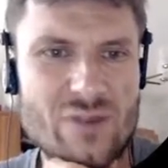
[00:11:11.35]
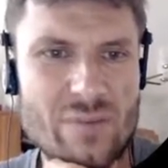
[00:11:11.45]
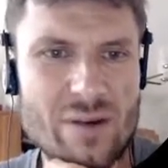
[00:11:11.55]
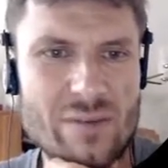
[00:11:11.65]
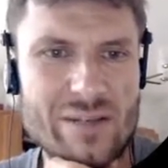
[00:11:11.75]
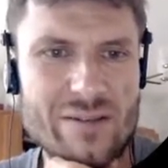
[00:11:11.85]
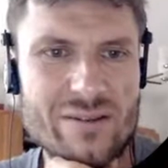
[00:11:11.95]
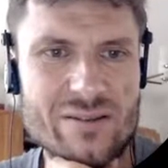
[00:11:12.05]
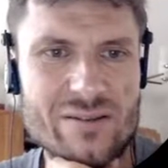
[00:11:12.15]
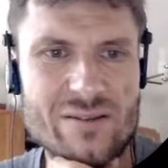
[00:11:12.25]

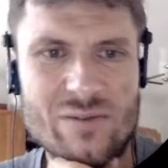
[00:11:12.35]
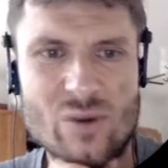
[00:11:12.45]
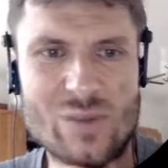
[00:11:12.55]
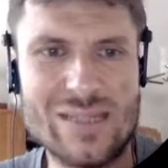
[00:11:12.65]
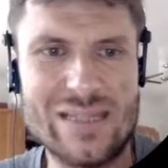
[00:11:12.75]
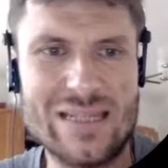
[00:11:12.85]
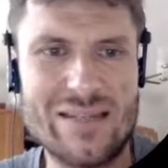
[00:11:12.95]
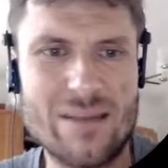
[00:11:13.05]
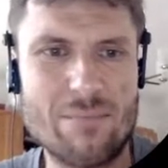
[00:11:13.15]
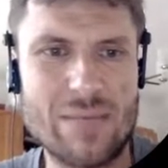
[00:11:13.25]
parameters: frequency,
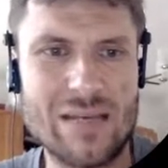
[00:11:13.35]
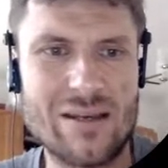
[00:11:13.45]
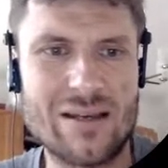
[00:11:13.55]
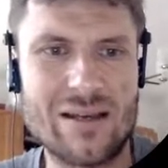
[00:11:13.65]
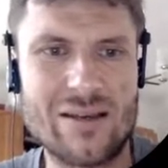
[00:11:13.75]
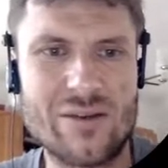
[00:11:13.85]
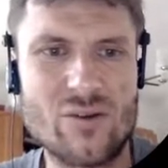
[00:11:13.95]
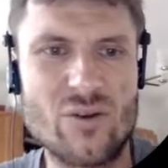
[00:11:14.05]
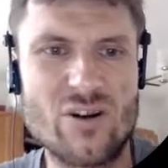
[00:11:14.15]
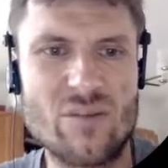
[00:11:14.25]
damping, and
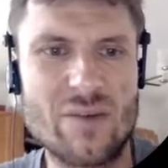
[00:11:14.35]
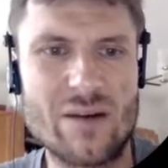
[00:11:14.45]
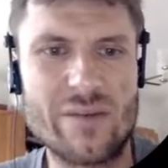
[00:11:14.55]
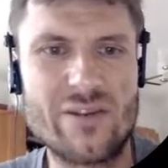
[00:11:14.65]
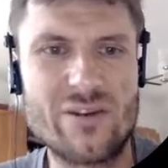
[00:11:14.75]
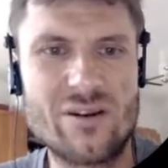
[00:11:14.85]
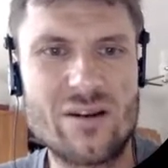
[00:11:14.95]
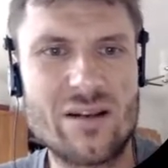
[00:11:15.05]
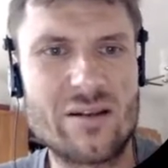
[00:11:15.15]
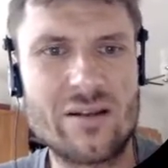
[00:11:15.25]
nonlinear parameter,
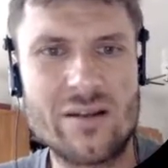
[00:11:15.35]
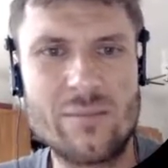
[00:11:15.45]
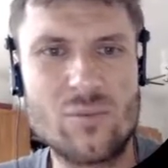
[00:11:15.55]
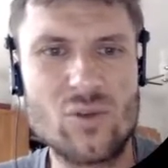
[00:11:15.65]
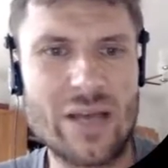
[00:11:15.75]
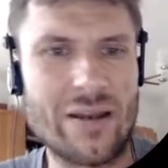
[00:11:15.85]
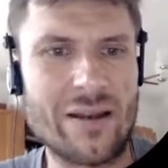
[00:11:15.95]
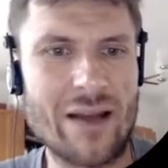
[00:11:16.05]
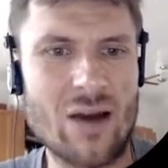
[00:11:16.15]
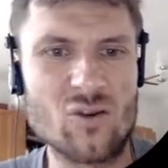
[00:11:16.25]
and then input gain
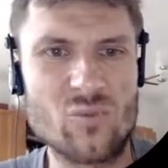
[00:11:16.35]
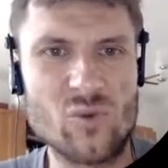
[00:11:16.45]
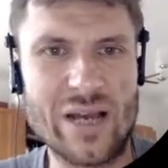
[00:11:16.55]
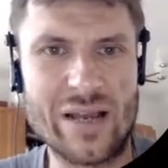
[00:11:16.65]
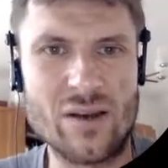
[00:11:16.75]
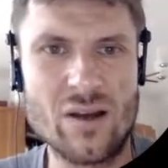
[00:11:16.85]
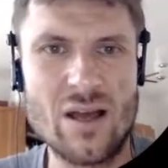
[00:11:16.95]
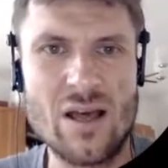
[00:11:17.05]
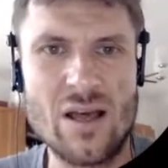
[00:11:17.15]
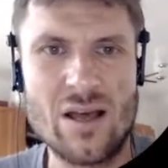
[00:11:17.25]
and output gain.
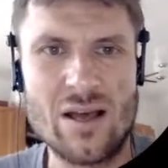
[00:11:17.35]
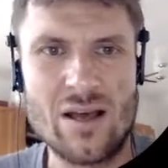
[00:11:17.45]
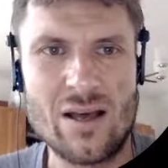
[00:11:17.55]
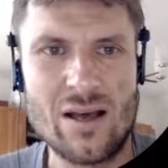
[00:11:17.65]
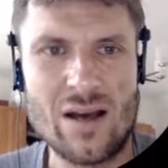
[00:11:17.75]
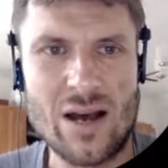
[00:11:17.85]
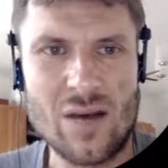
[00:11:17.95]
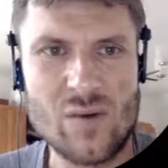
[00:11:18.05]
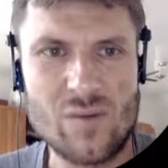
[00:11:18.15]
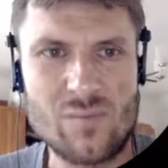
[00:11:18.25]
I
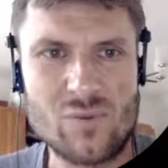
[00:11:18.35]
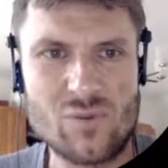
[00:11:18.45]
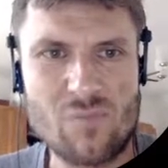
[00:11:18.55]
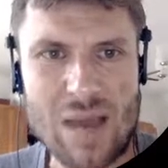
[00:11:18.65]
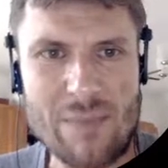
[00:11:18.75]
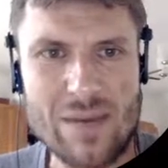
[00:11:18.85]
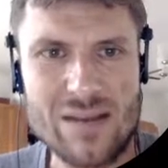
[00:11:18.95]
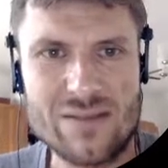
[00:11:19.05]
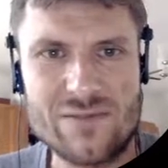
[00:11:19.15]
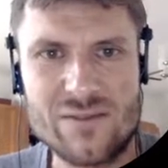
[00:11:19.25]
will put
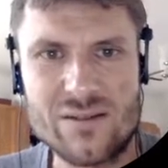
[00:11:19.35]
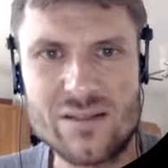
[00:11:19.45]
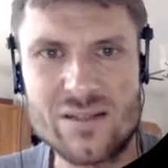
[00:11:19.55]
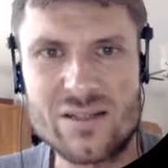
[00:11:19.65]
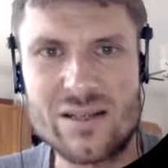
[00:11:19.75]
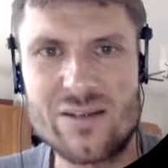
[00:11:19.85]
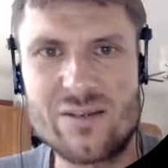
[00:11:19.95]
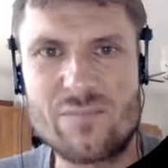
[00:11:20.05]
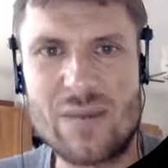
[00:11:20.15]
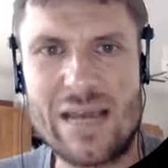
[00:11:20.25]
bypass first
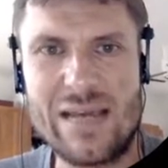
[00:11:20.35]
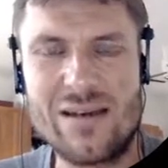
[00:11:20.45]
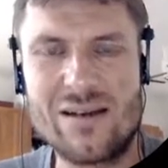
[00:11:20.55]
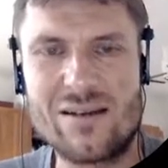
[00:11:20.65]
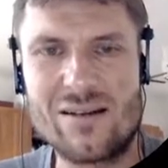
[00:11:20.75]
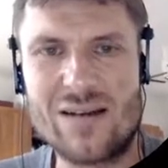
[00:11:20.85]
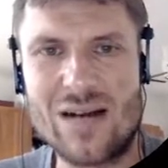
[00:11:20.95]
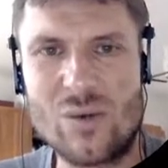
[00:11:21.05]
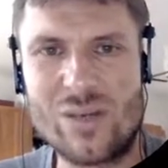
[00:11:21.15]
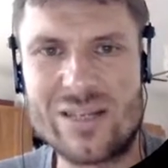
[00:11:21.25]
and play
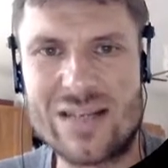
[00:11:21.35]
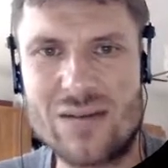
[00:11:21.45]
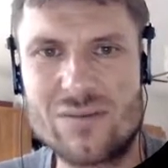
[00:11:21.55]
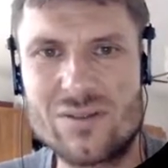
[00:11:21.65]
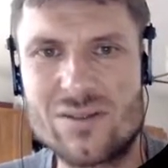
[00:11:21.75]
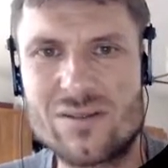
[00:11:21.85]
how it sounds.